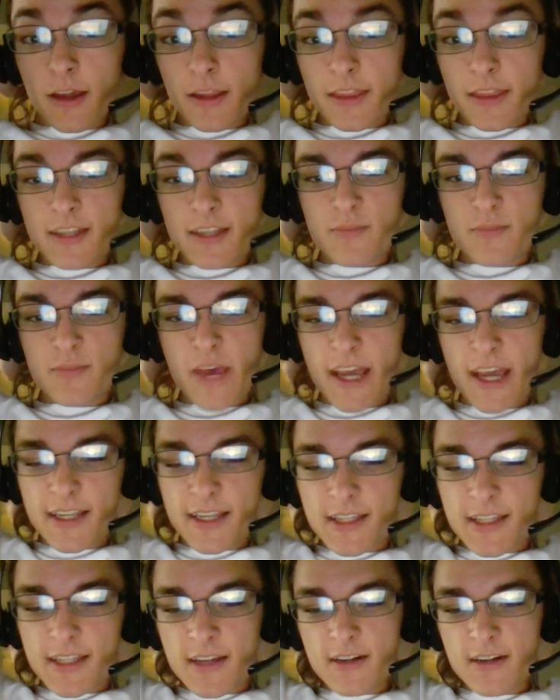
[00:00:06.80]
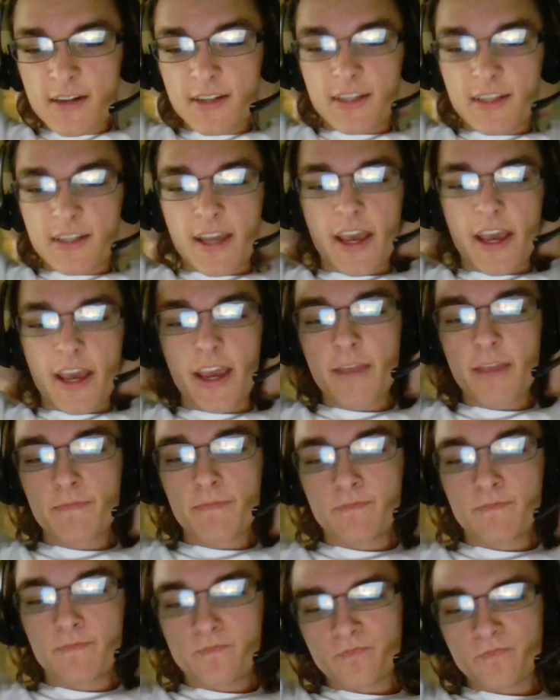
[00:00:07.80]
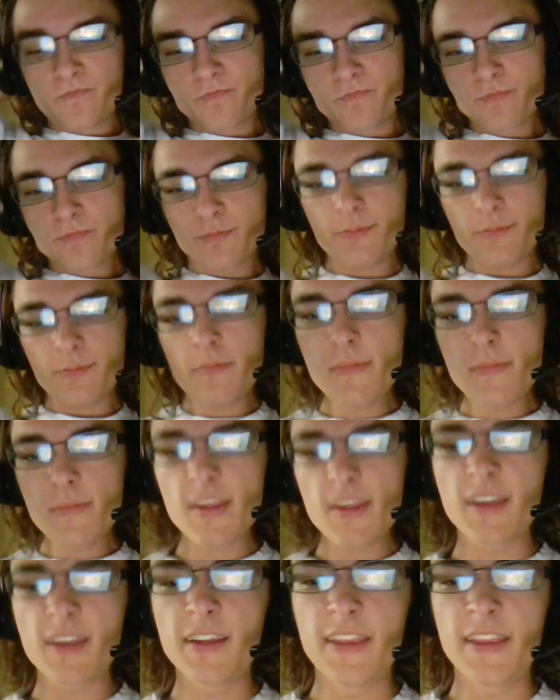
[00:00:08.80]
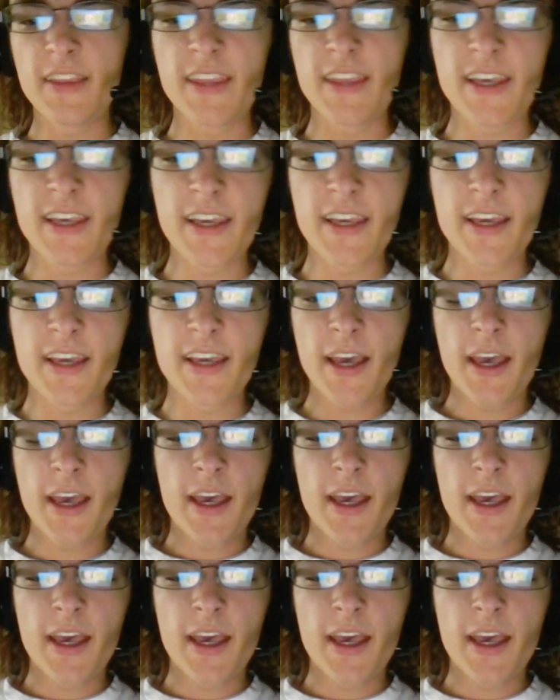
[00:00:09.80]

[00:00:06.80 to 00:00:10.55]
this past Thursday, the